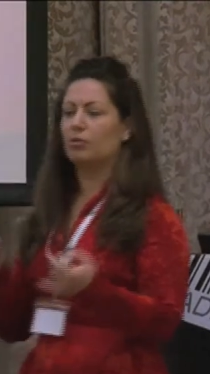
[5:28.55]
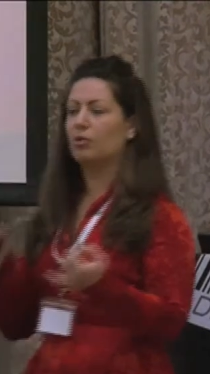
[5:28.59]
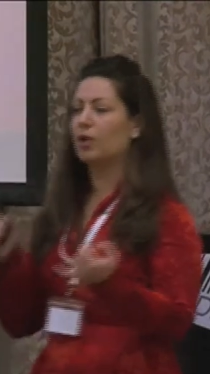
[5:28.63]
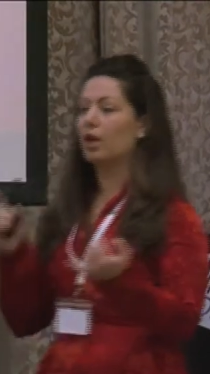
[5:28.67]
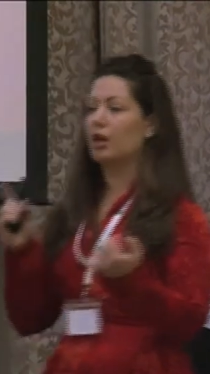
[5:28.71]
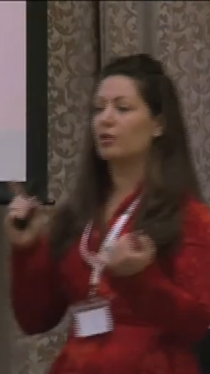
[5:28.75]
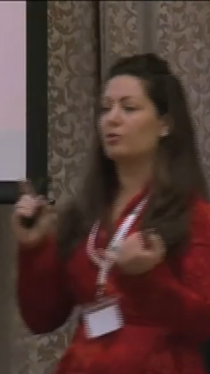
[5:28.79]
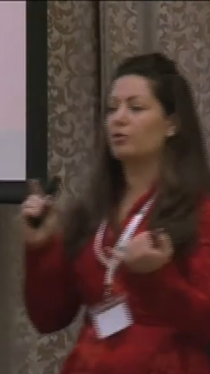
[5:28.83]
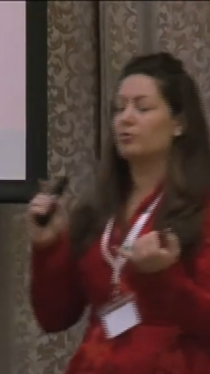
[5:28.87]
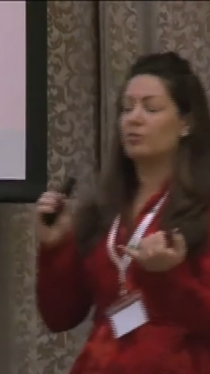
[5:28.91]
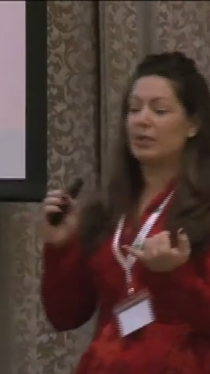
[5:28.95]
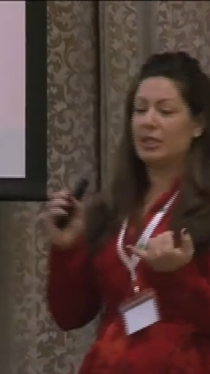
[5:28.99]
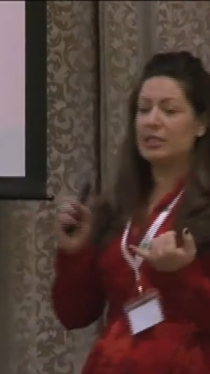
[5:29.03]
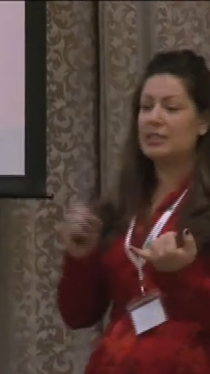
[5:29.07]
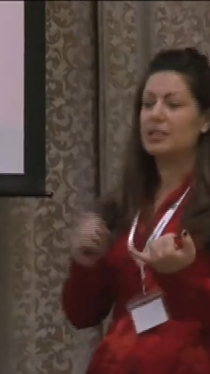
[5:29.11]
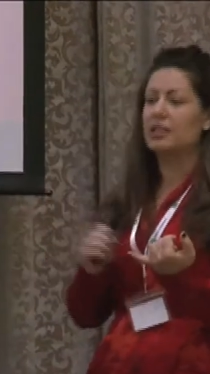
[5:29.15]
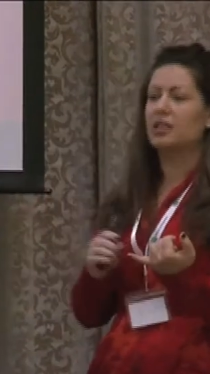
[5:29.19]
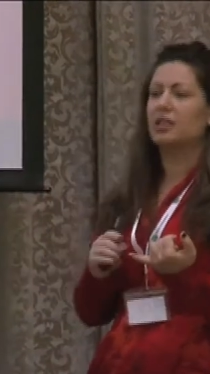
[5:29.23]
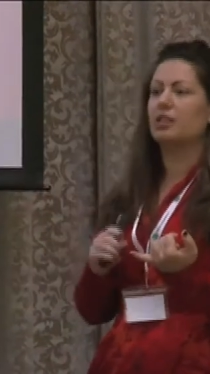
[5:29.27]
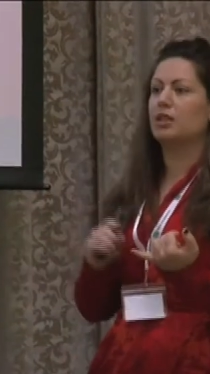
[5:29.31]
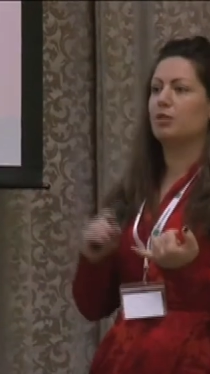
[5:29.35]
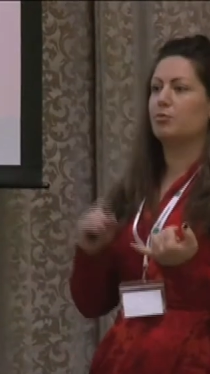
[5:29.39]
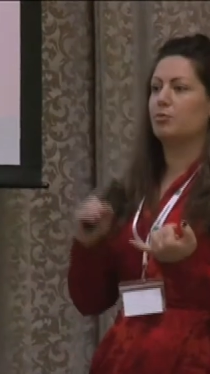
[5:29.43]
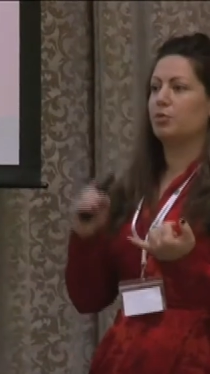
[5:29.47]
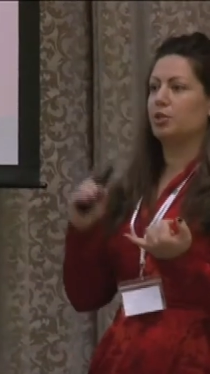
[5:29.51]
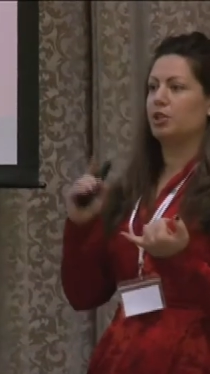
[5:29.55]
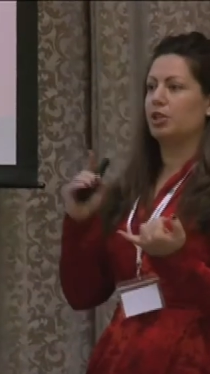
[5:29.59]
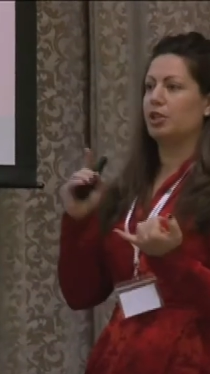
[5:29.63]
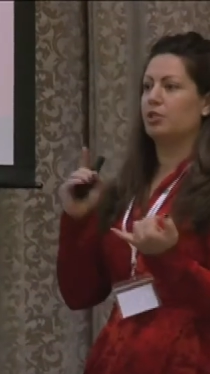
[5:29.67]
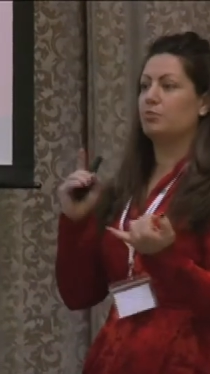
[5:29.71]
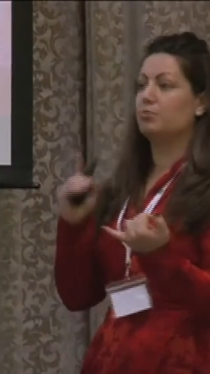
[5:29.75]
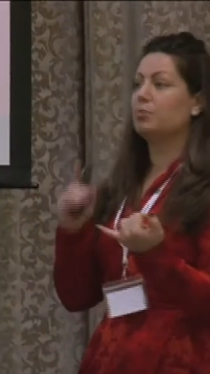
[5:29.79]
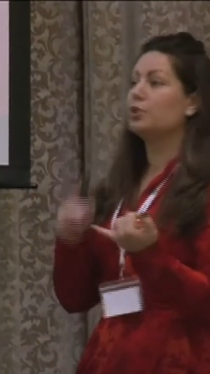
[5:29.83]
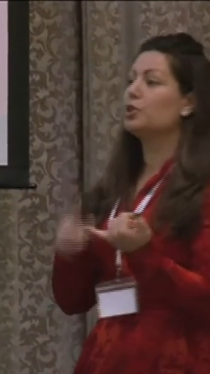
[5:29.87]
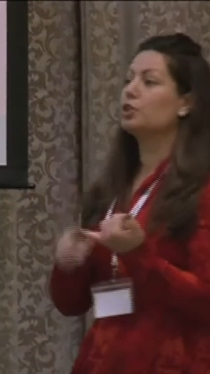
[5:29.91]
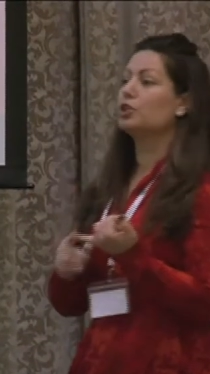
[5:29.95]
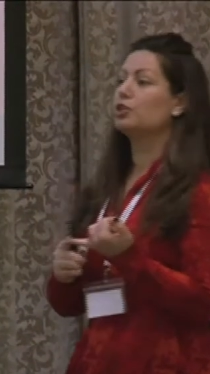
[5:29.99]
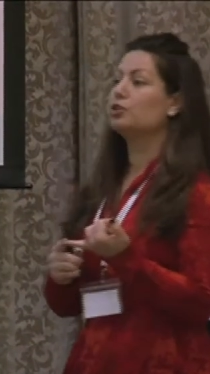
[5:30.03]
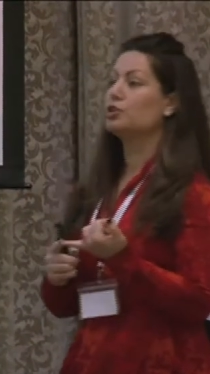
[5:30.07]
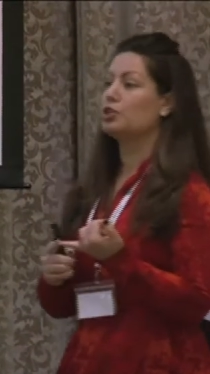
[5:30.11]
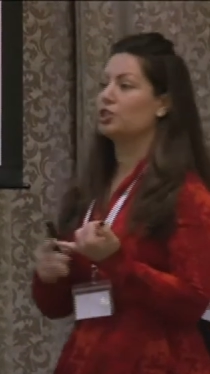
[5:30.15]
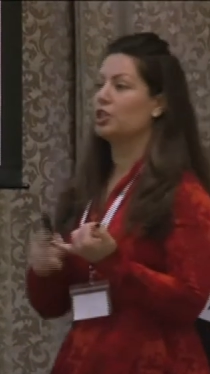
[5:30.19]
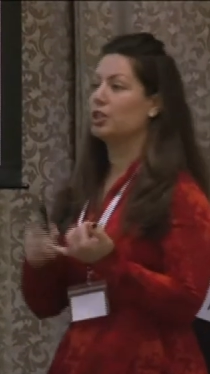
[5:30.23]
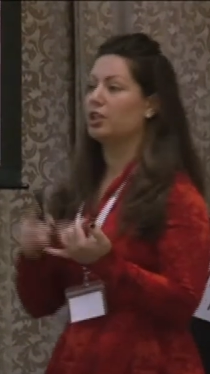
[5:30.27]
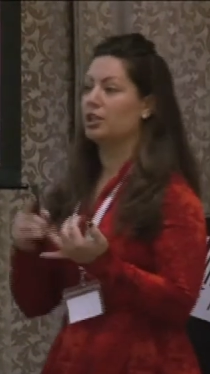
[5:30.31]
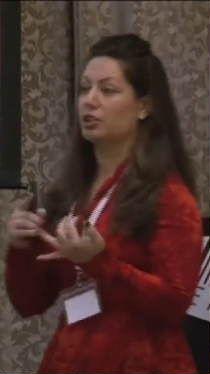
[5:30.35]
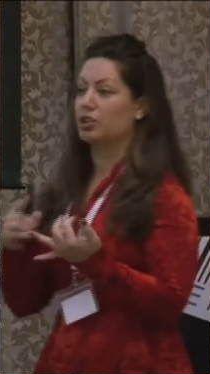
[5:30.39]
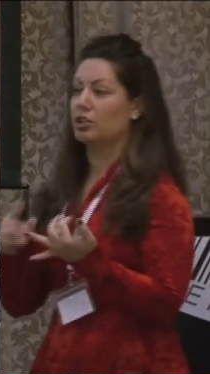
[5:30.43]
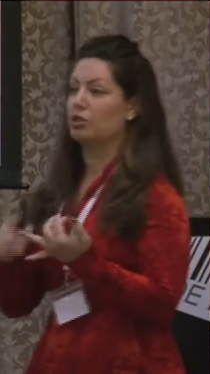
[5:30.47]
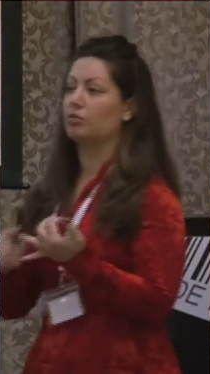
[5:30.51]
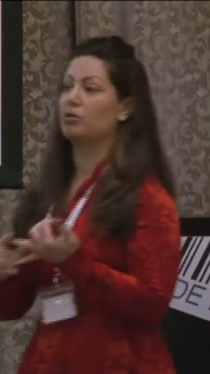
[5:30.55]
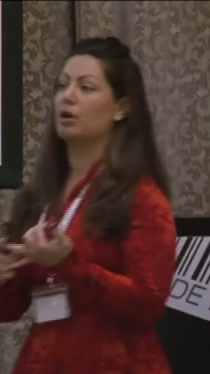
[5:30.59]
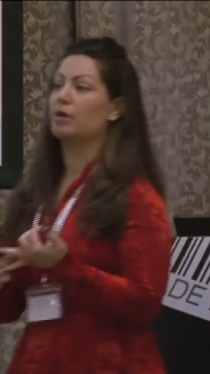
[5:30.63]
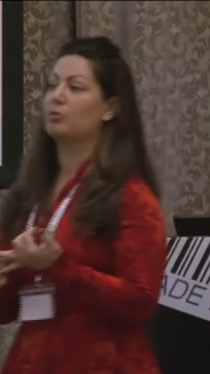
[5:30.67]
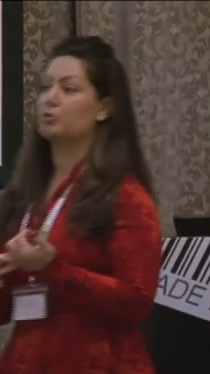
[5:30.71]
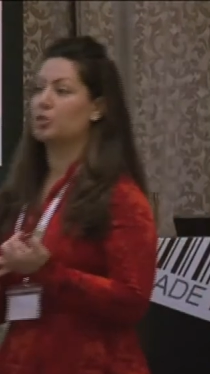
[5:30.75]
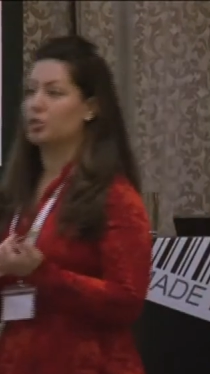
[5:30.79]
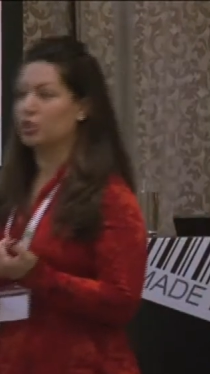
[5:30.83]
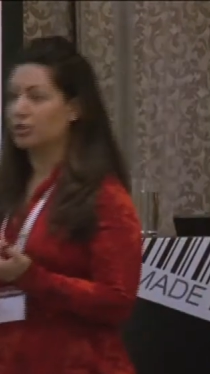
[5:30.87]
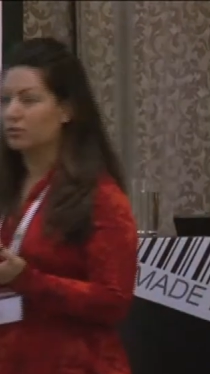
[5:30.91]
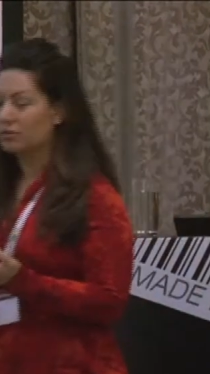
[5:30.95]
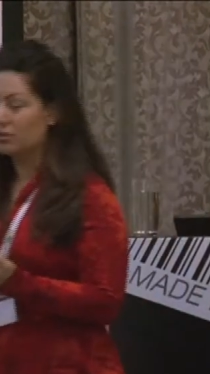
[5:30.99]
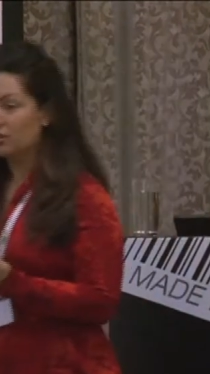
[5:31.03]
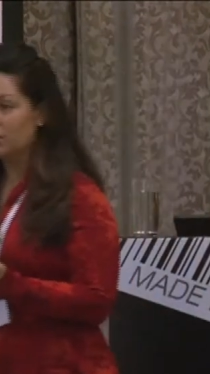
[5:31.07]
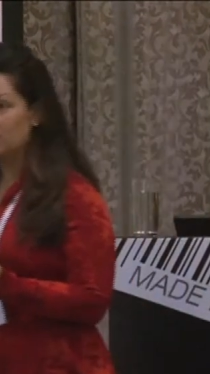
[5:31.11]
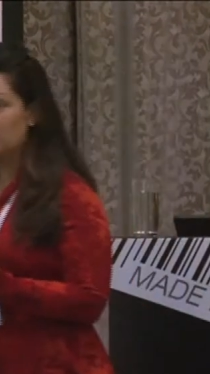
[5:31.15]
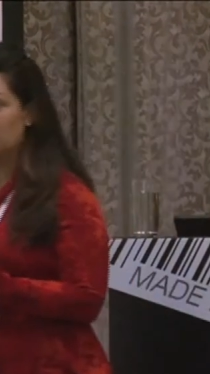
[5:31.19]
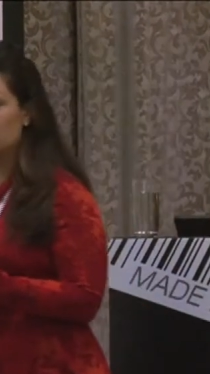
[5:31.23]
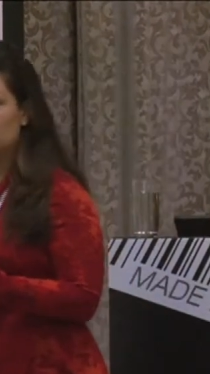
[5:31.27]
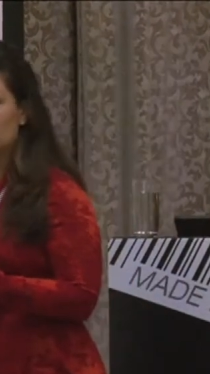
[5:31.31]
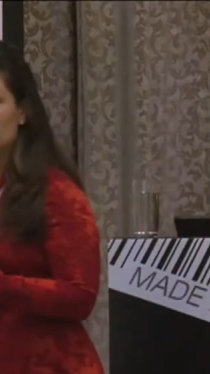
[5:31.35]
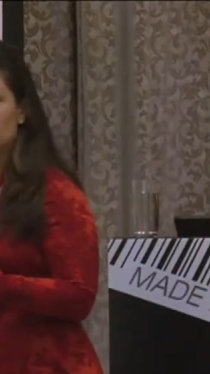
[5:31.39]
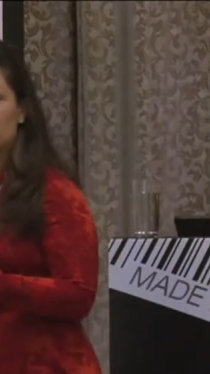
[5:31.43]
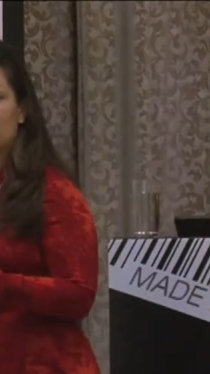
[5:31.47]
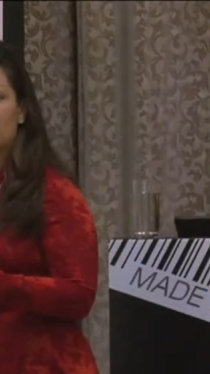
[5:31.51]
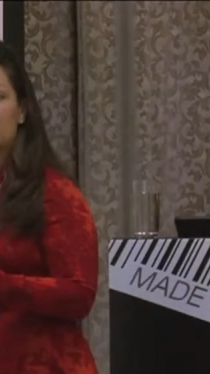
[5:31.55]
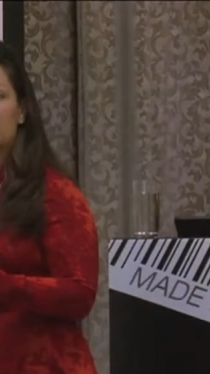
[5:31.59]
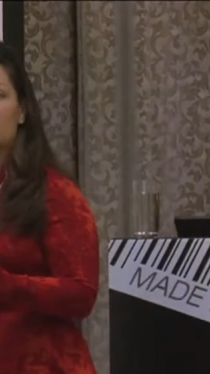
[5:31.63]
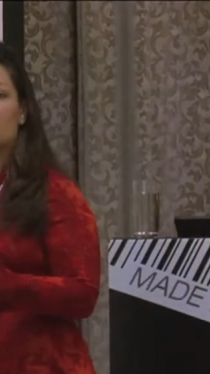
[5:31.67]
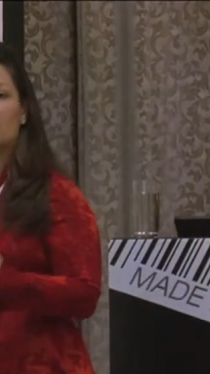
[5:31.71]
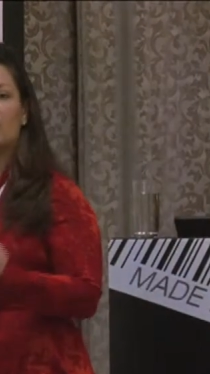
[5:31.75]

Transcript: what I would basically put pollution and corruption, right?